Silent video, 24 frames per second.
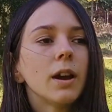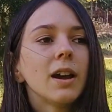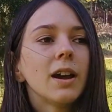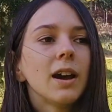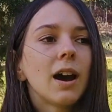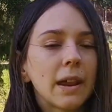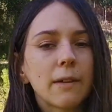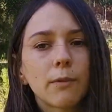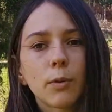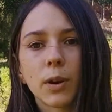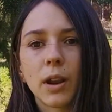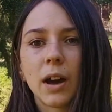
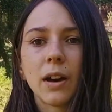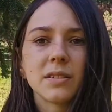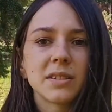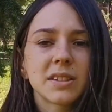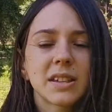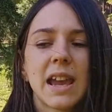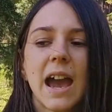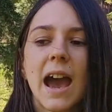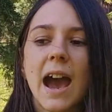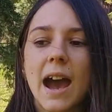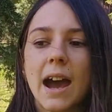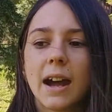And everyone else
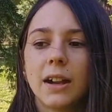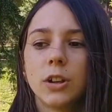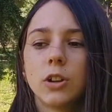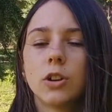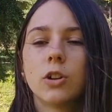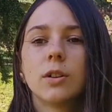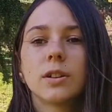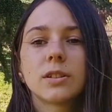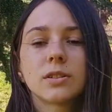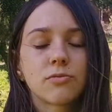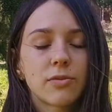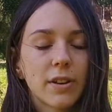can.
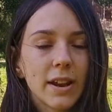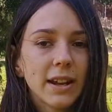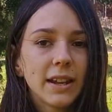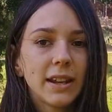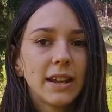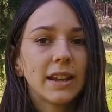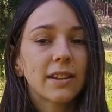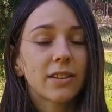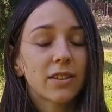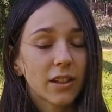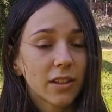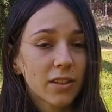
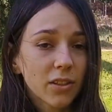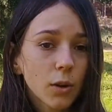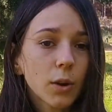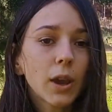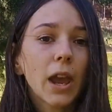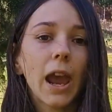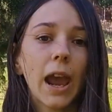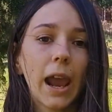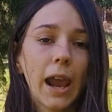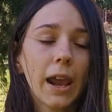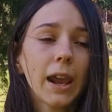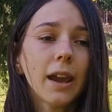It's
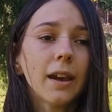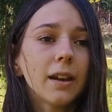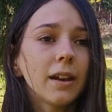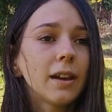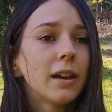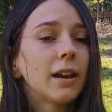okay.